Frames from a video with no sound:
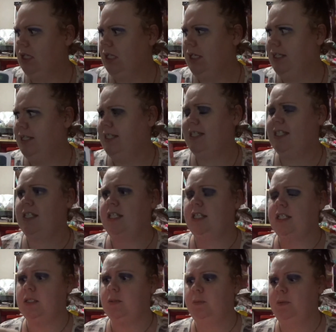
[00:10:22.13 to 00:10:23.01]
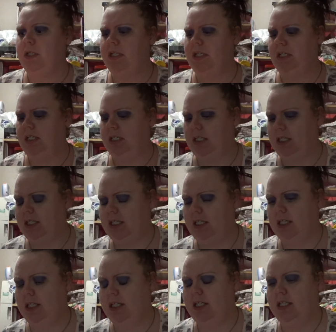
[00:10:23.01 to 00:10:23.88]
is this one
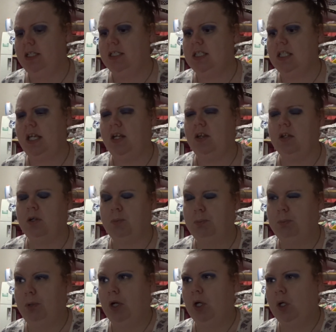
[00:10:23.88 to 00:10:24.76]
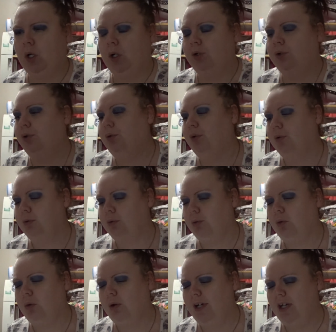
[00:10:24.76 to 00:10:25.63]
is like their
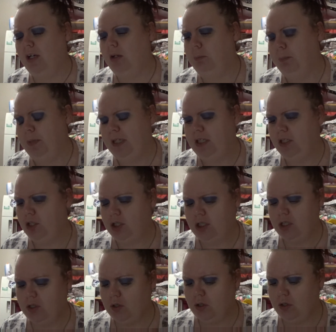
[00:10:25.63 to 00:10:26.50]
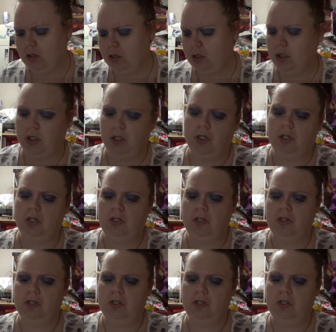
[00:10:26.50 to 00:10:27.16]
Polaroid picture.